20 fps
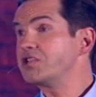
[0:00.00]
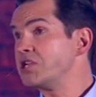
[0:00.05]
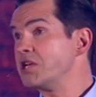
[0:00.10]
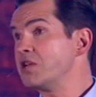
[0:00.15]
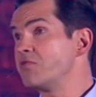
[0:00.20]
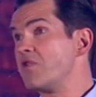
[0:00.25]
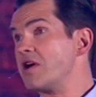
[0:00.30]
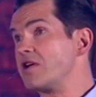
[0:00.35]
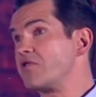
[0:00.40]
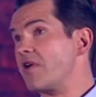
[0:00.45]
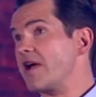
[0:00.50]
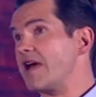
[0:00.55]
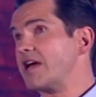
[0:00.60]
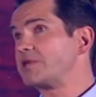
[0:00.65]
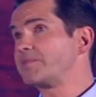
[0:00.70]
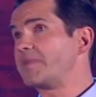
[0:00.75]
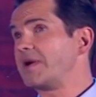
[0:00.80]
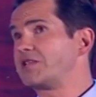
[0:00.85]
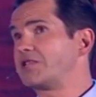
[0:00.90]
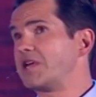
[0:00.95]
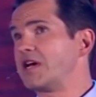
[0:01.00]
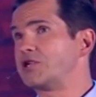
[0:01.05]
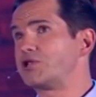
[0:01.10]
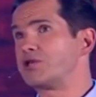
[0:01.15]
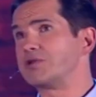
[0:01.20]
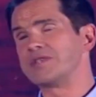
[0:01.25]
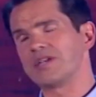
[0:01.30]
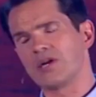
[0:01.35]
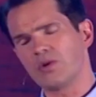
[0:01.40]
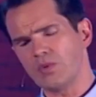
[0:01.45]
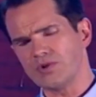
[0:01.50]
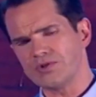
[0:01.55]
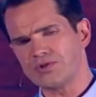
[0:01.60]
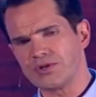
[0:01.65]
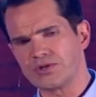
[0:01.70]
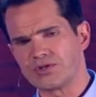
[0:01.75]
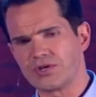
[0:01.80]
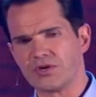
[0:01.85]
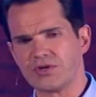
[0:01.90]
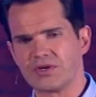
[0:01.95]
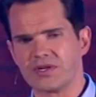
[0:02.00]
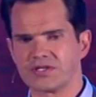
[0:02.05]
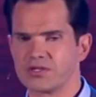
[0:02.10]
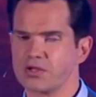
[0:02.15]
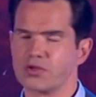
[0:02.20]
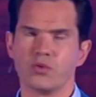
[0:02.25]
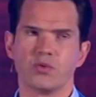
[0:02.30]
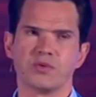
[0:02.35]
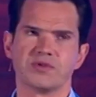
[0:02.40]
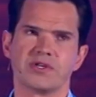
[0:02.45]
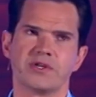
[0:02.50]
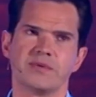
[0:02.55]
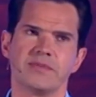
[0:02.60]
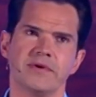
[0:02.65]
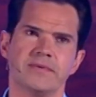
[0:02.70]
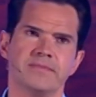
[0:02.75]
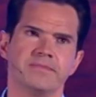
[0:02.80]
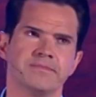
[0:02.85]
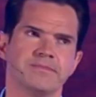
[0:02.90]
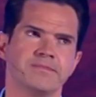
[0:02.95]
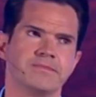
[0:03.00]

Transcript: recently read Great Expectations, and it wasn't as good as I thought it was going to be.